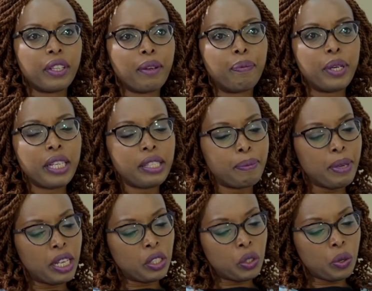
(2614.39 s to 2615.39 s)
brings
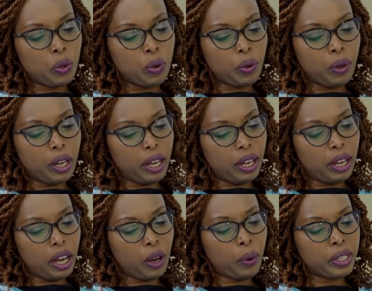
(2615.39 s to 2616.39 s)
me to
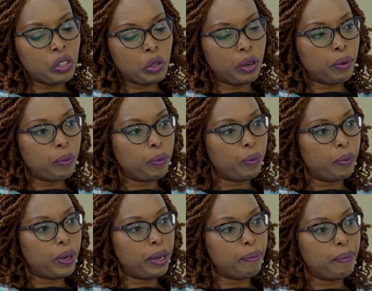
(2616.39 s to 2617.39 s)
a question
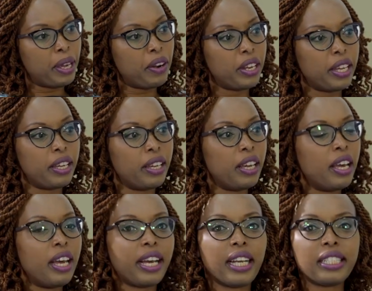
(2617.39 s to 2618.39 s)
where Mary
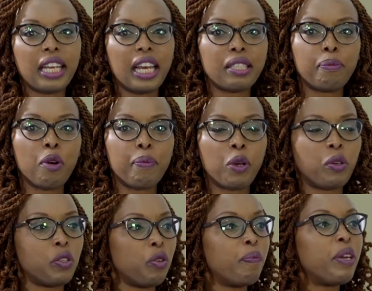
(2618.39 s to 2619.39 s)
can tell us more,
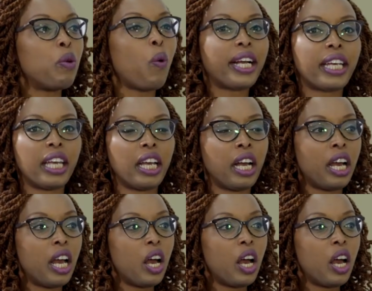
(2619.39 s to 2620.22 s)
because you've been working